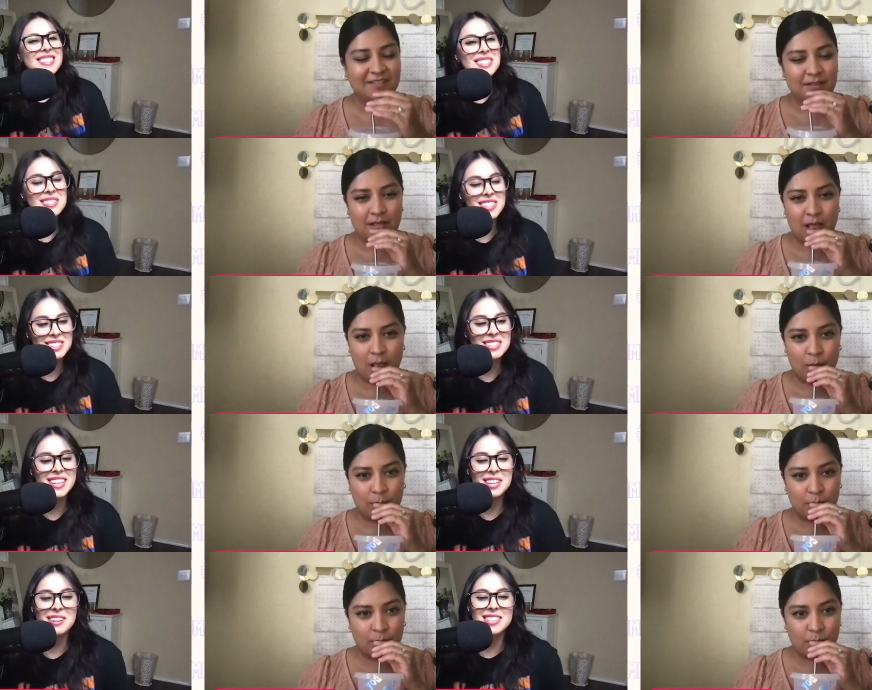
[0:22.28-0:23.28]
Speaker 1: It's, this is
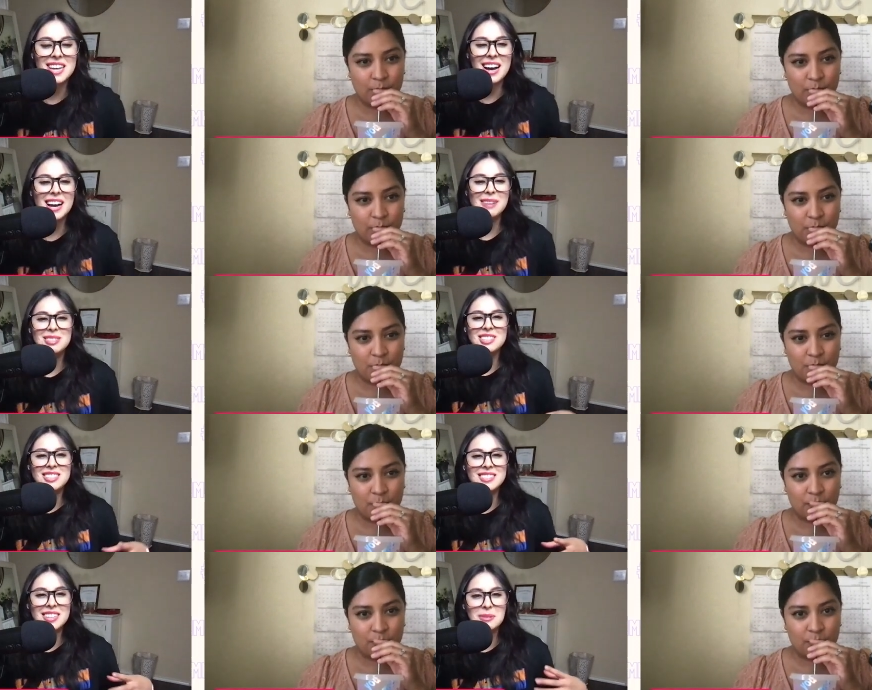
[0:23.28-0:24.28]
like our time to
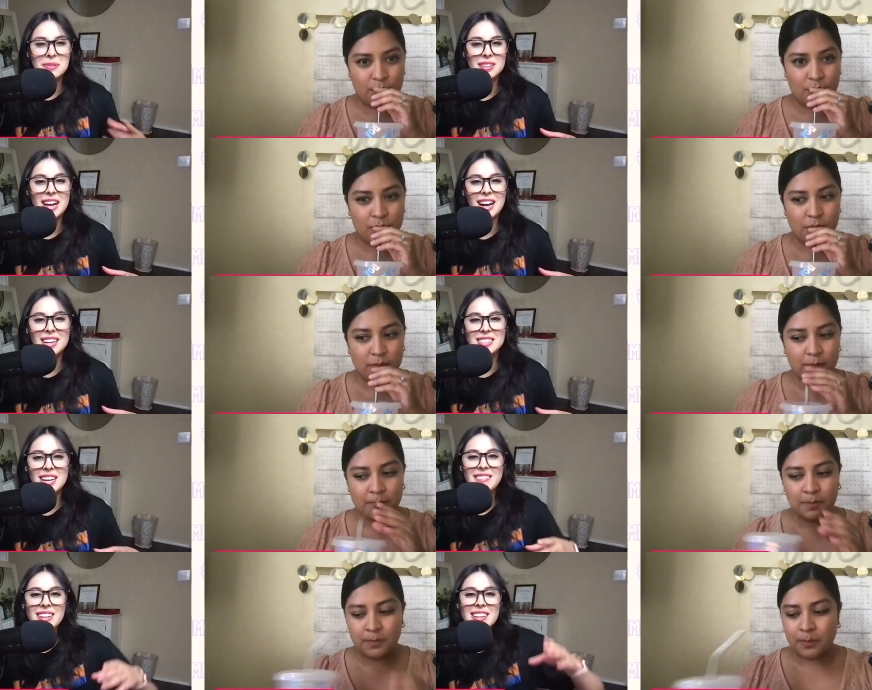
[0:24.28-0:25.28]
just like relax.
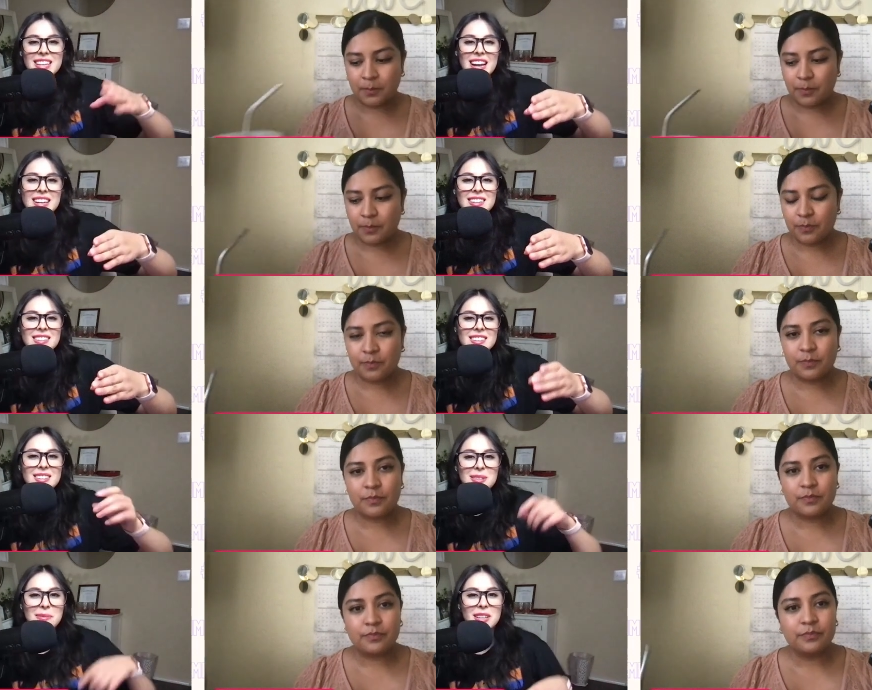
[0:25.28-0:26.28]
Ya ven a Diana
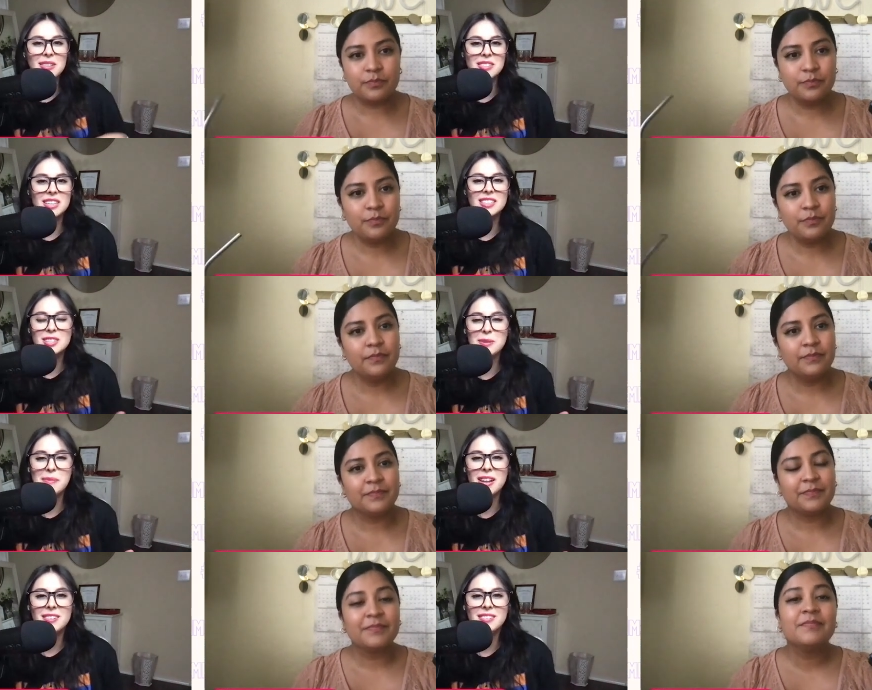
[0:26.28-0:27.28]
aquí tomándose. ¿Qué estás
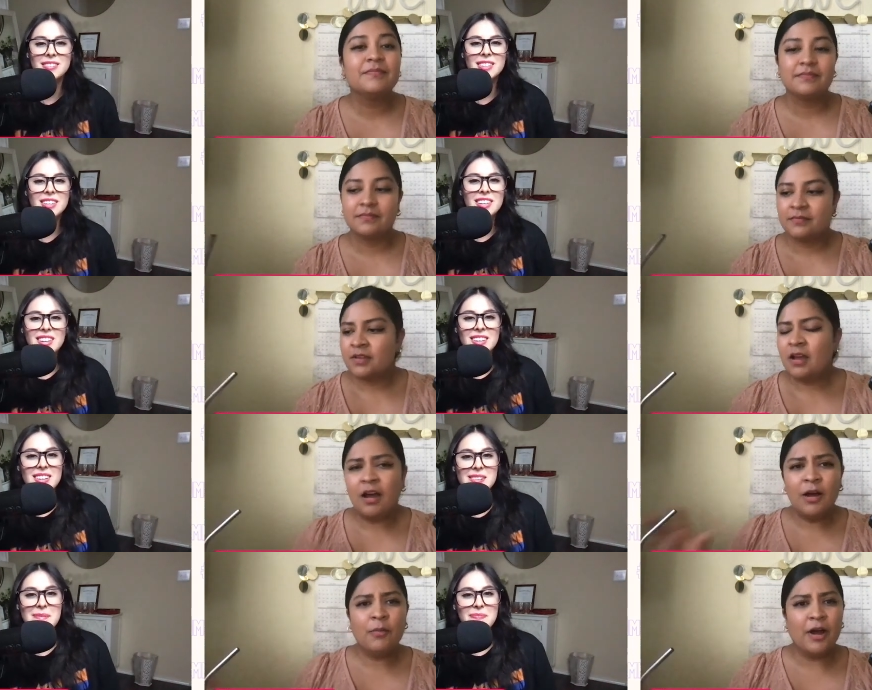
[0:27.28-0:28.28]
tomando?
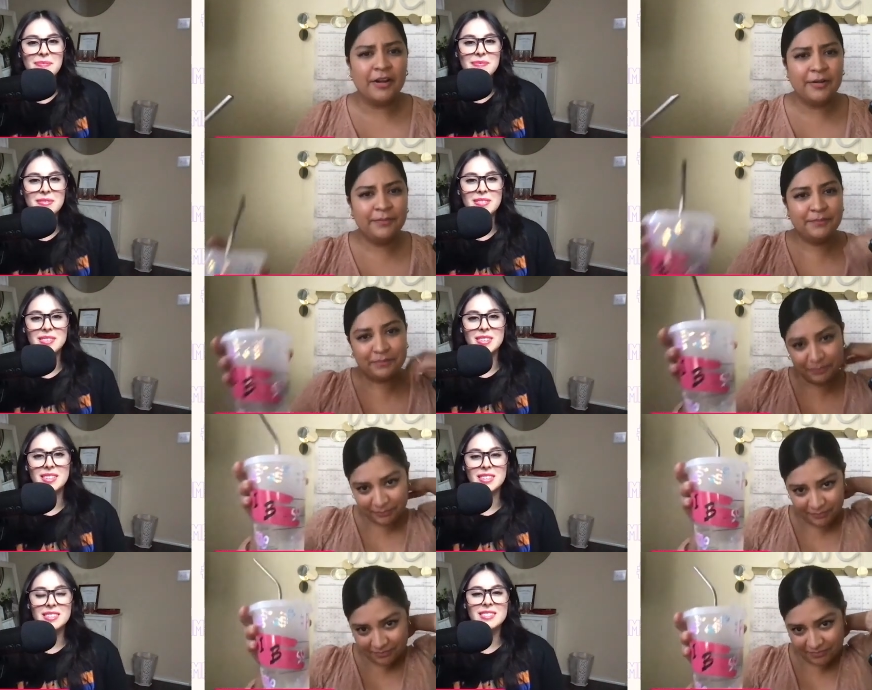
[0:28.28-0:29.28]
Uh, water.
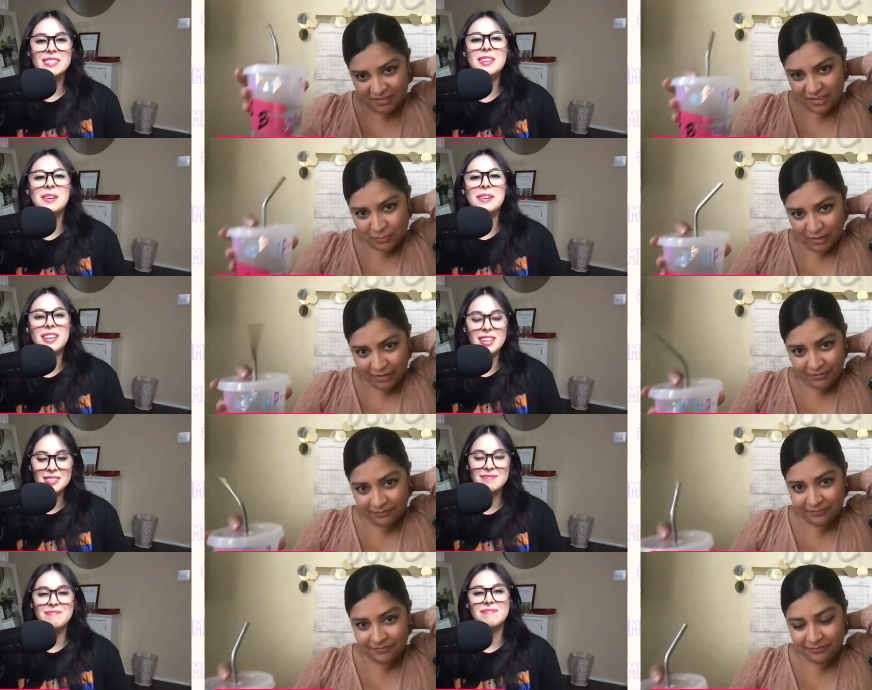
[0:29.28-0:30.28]
Speaker 2: Just water. Okay,